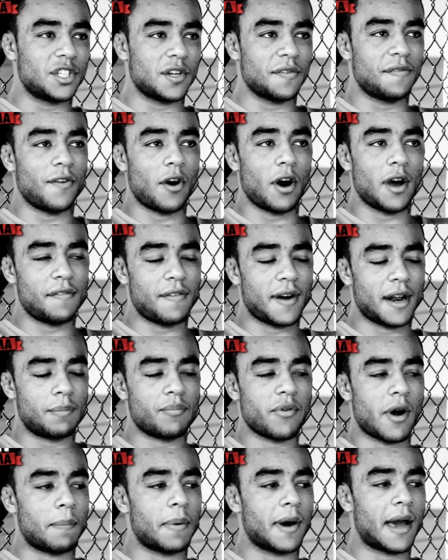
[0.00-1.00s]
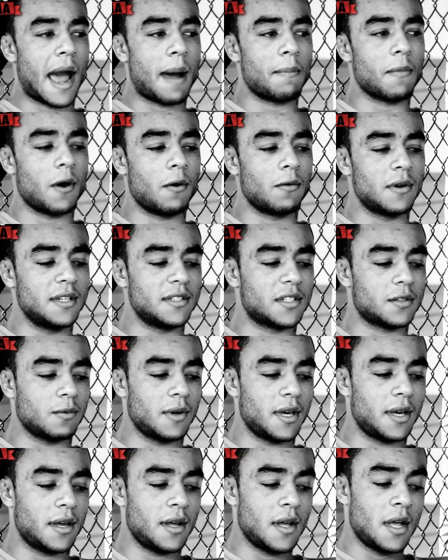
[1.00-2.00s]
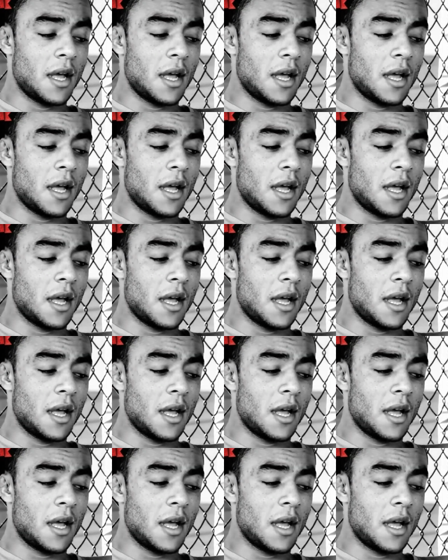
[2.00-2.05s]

the fight if I had a proper camp going into it.